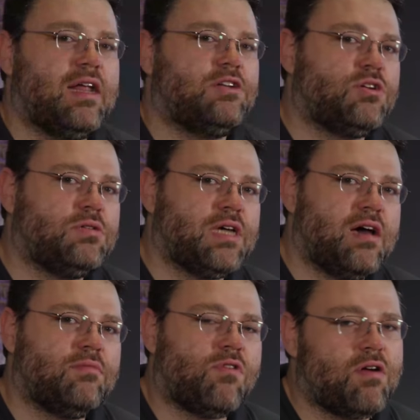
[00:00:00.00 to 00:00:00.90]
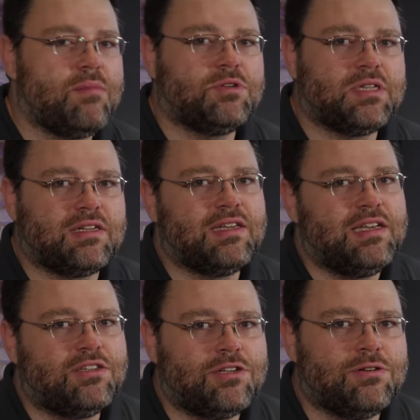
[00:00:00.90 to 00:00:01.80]
Now it turns out programmers like to
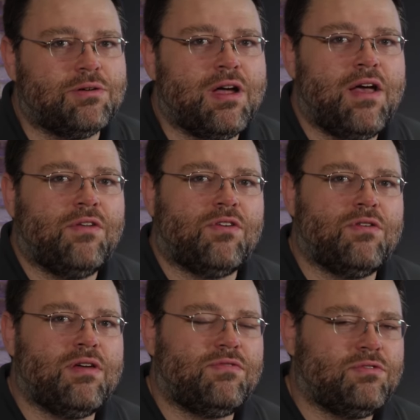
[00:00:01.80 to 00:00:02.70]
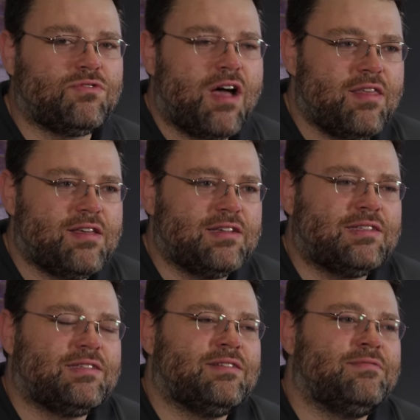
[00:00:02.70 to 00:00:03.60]
eat too, so if you try
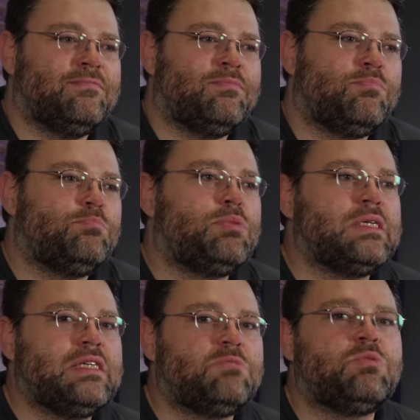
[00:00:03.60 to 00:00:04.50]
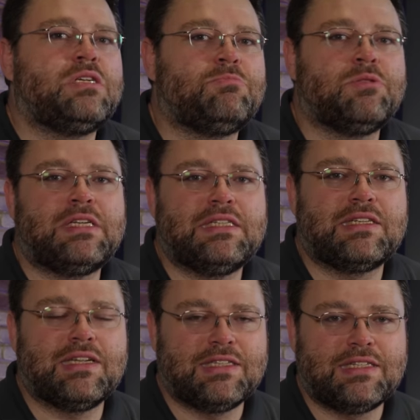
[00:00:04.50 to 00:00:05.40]
this, please, please,
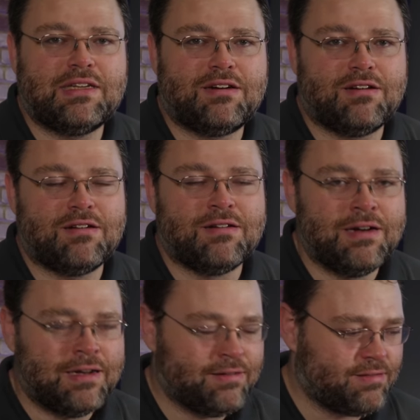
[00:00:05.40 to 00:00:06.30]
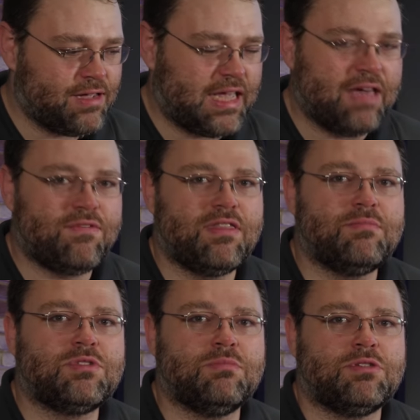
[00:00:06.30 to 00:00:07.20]
please consider giving
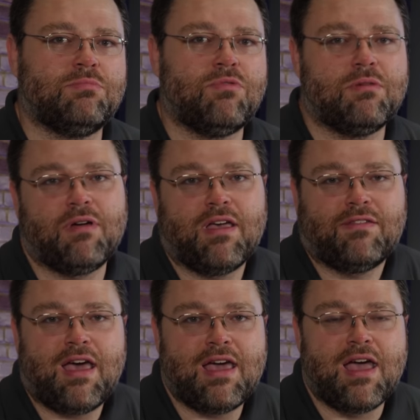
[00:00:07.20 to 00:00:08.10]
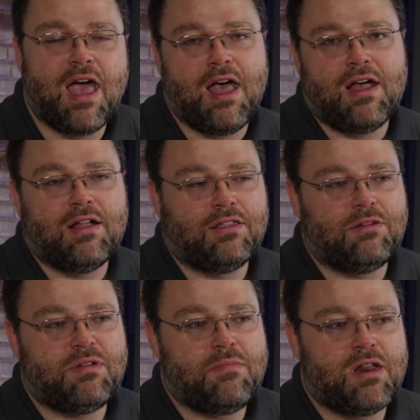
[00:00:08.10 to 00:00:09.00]
them some support because, hey, a
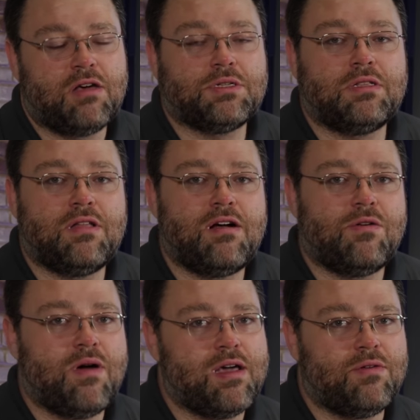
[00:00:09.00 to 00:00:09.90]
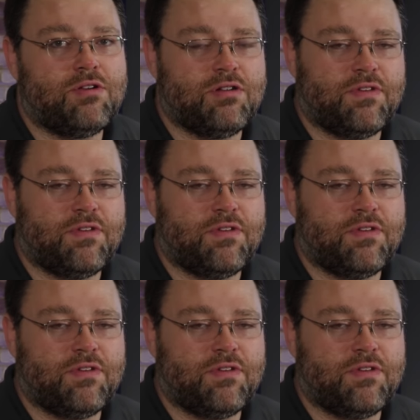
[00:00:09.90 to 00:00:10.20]
little bit of money goes a long way when you're a